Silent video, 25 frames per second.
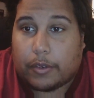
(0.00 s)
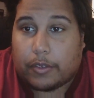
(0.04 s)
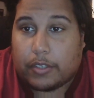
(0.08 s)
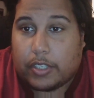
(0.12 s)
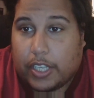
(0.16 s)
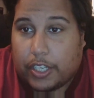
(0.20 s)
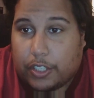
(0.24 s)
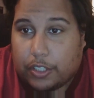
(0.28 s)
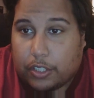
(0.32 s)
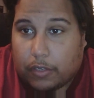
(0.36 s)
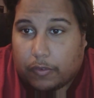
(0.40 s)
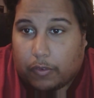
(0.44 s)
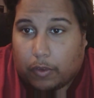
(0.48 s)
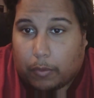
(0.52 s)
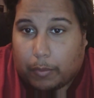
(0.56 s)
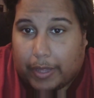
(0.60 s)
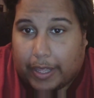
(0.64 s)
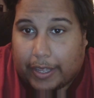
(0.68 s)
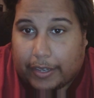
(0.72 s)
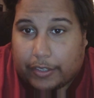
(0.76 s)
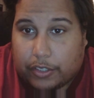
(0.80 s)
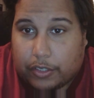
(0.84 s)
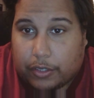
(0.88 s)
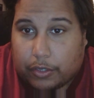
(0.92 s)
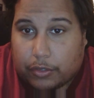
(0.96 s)
teacher for
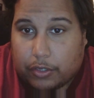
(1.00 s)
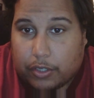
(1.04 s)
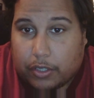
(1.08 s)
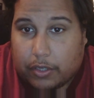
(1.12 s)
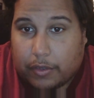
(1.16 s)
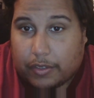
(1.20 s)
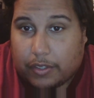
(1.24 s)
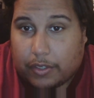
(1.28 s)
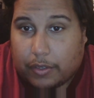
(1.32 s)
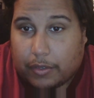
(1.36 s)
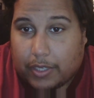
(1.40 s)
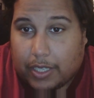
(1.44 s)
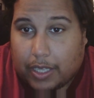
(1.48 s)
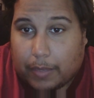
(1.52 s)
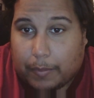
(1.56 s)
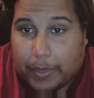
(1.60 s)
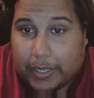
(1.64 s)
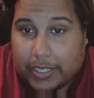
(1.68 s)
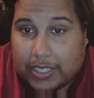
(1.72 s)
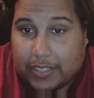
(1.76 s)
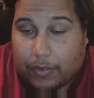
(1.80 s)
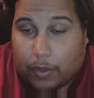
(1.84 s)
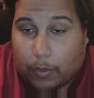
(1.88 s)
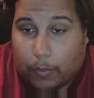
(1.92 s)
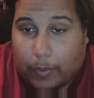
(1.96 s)
black children, there was only a
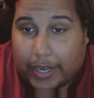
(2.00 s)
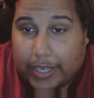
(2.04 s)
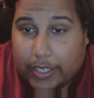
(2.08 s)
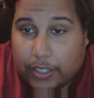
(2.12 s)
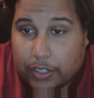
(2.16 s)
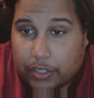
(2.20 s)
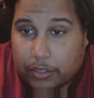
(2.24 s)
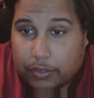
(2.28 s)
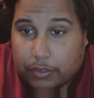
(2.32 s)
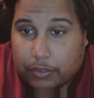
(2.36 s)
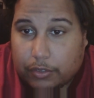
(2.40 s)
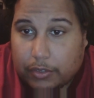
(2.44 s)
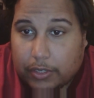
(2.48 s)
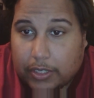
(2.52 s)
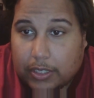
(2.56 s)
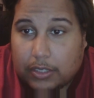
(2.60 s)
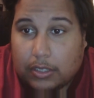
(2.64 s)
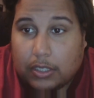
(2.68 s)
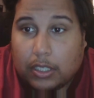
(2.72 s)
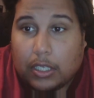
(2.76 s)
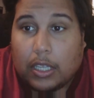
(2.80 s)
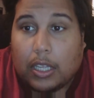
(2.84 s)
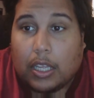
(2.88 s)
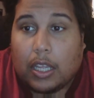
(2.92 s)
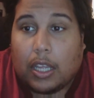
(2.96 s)
bus for white
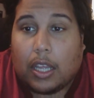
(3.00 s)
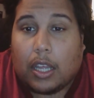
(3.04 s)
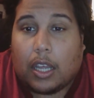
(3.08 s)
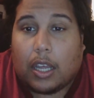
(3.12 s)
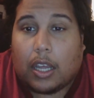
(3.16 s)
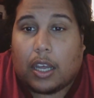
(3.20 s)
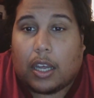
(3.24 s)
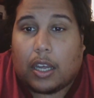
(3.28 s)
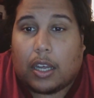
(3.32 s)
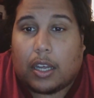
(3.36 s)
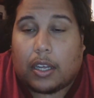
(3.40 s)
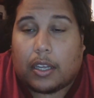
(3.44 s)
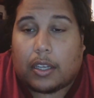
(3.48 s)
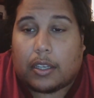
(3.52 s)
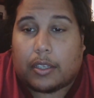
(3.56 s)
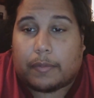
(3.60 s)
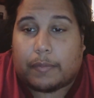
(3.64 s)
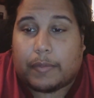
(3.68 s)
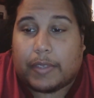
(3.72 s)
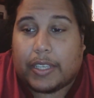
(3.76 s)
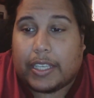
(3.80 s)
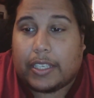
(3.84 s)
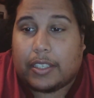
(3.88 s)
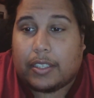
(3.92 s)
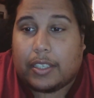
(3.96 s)
children.
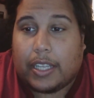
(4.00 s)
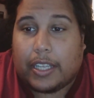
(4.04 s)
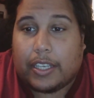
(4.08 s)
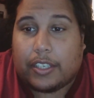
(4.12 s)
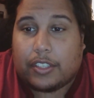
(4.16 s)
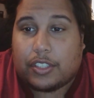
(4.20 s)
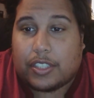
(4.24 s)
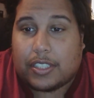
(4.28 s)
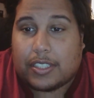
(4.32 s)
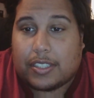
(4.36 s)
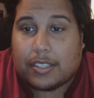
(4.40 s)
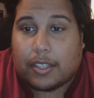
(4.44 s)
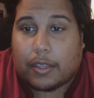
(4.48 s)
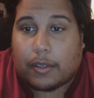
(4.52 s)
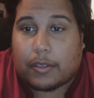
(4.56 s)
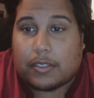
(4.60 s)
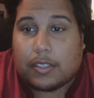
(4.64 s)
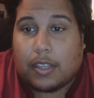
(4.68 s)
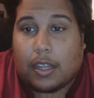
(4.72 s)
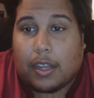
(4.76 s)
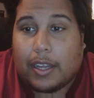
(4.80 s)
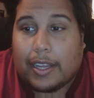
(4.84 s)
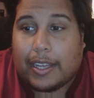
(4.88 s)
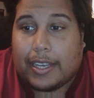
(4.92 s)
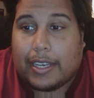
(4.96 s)
It just goes
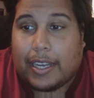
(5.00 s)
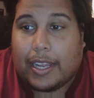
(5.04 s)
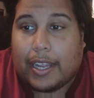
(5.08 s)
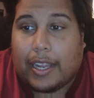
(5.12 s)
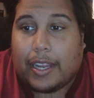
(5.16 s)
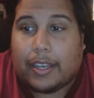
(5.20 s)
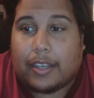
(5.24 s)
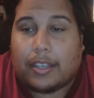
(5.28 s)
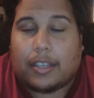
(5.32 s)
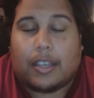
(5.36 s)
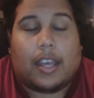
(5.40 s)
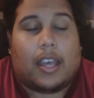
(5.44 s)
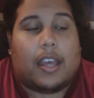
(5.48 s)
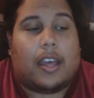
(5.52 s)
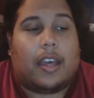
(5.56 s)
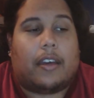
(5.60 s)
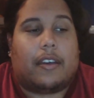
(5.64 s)
on, and